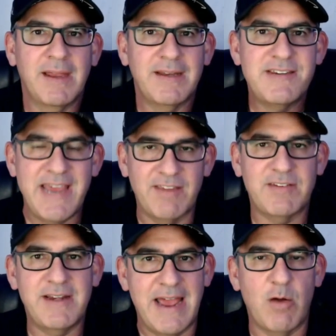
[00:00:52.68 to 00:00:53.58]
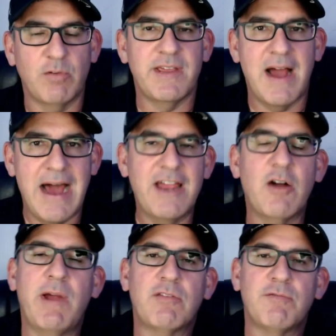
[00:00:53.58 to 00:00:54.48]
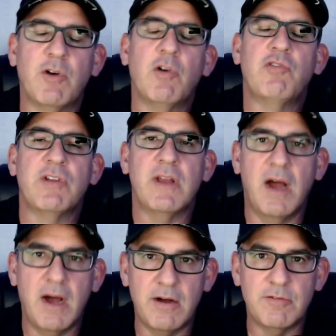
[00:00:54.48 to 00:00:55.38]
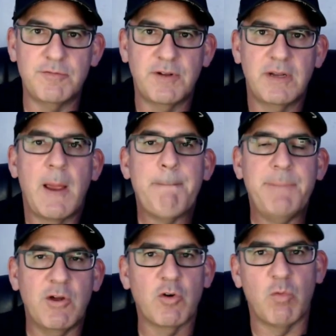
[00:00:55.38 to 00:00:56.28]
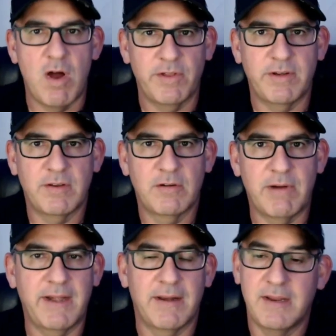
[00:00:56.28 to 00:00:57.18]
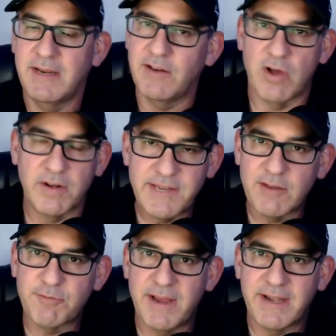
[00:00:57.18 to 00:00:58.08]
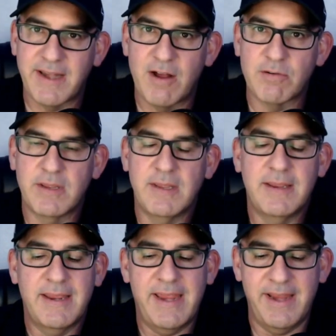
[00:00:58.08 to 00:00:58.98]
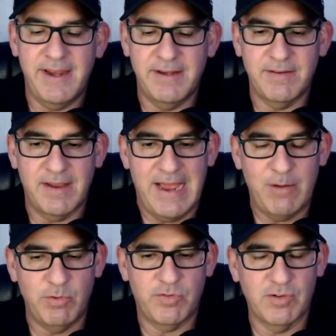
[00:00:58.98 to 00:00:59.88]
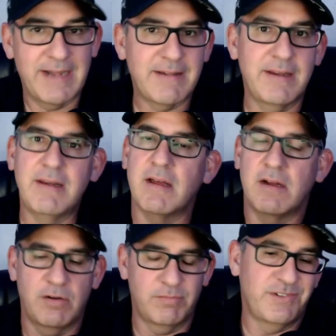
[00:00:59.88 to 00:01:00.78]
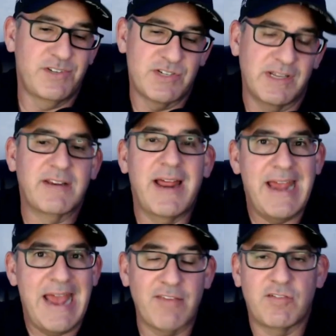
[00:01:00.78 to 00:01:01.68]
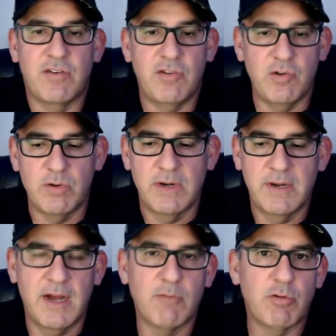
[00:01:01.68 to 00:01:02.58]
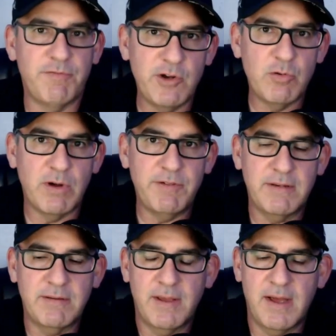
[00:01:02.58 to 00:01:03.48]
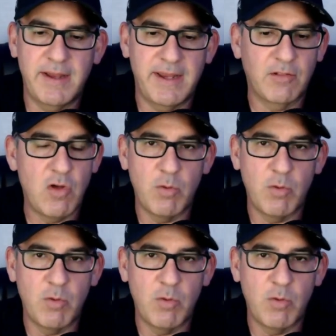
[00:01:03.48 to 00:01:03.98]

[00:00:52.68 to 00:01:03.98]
testing out the iOS version of Purewallet, right? It's on test flight now. And I was I asked to do a review of it along